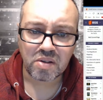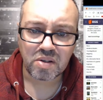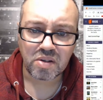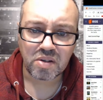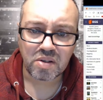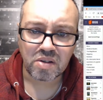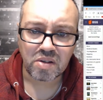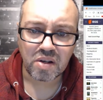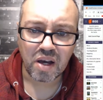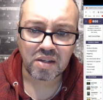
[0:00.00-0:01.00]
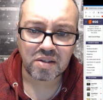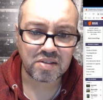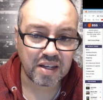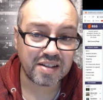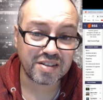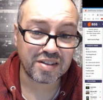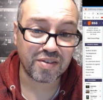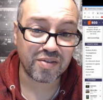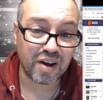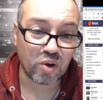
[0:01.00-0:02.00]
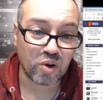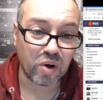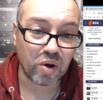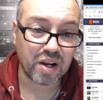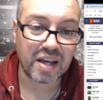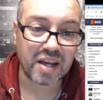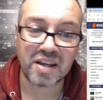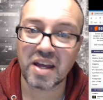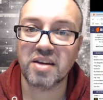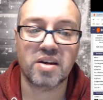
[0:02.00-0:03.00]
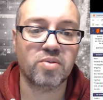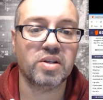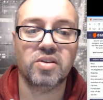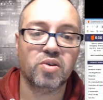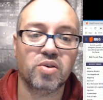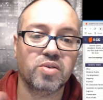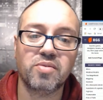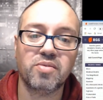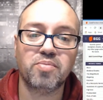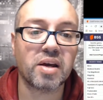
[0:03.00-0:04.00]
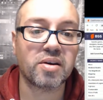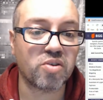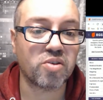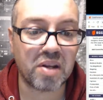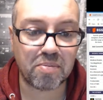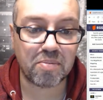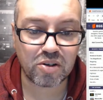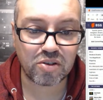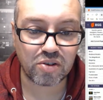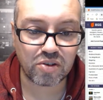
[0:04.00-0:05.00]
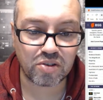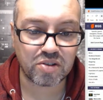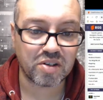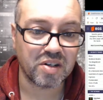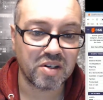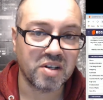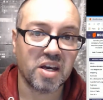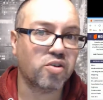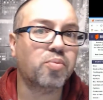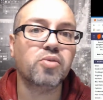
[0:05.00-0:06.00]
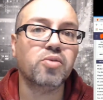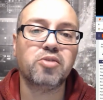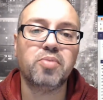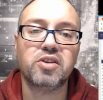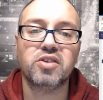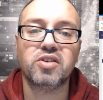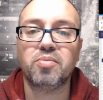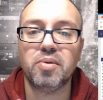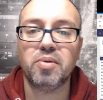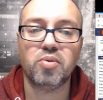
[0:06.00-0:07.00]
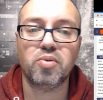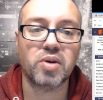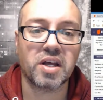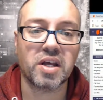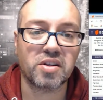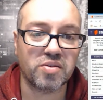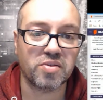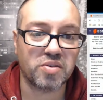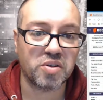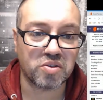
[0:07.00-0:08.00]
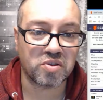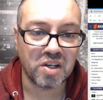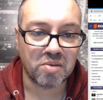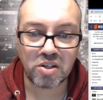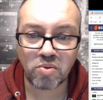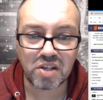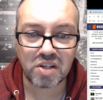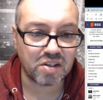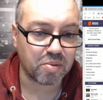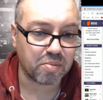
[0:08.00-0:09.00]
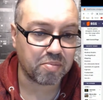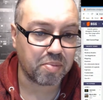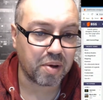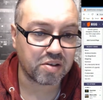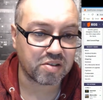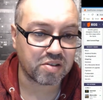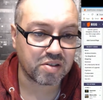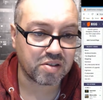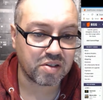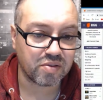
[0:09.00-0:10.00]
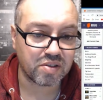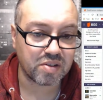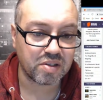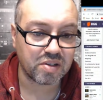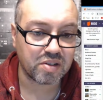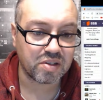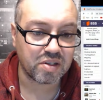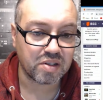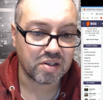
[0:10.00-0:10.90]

I think this is the final one. I really don't know. They have put like so many pictures. If you put too much pictures up, people will get confused. But this one looks actually a little bit better even than the other board.